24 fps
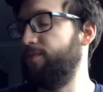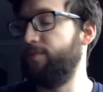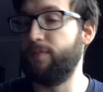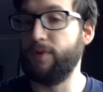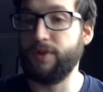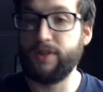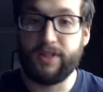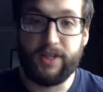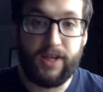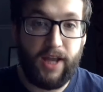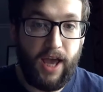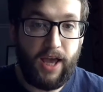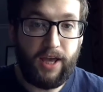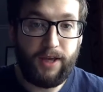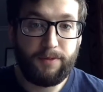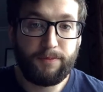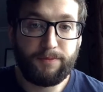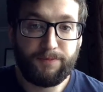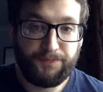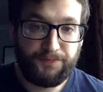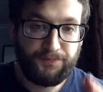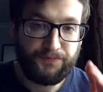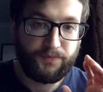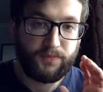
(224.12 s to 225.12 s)
But today
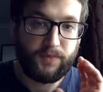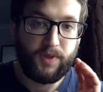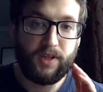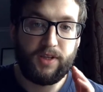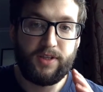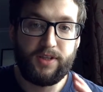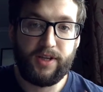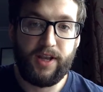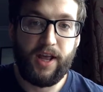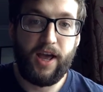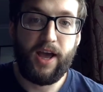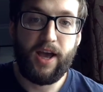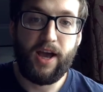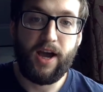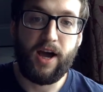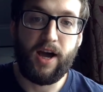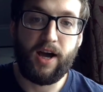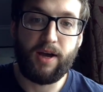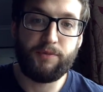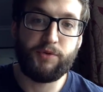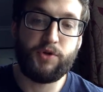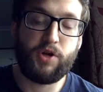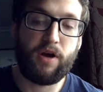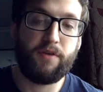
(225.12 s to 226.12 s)

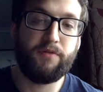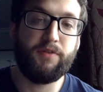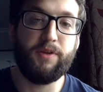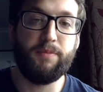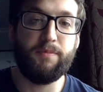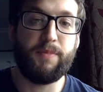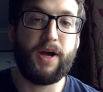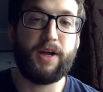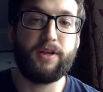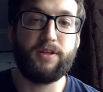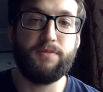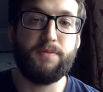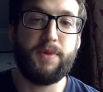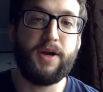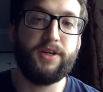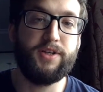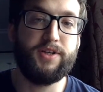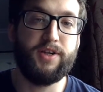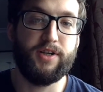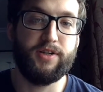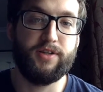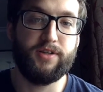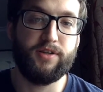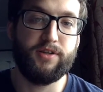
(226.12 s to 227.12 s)
I'm travelling back to
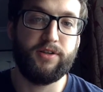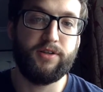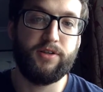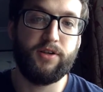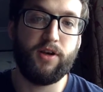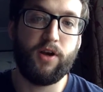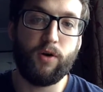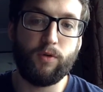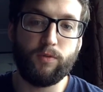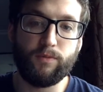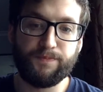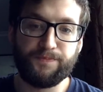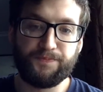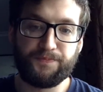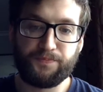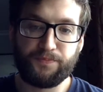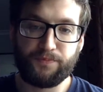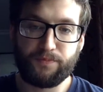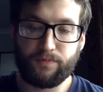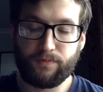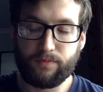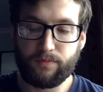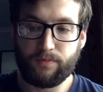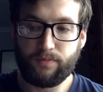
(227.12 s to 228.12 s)
Manchester, so
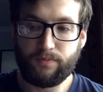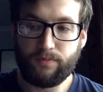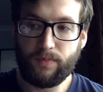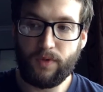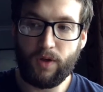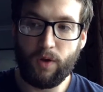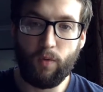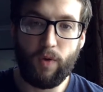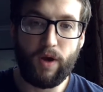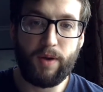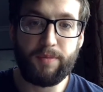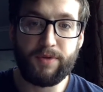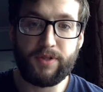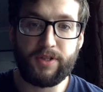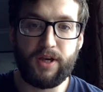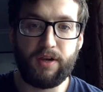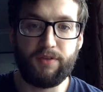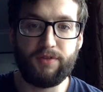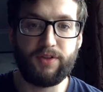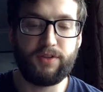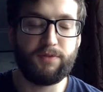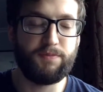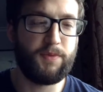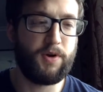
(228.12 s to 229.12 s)
weighed
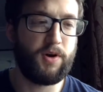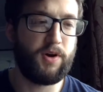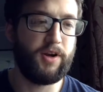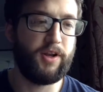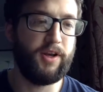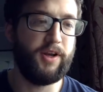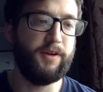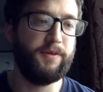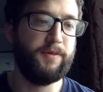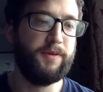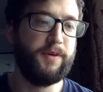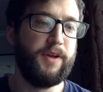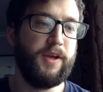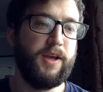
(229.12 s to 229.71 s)
myself this morning.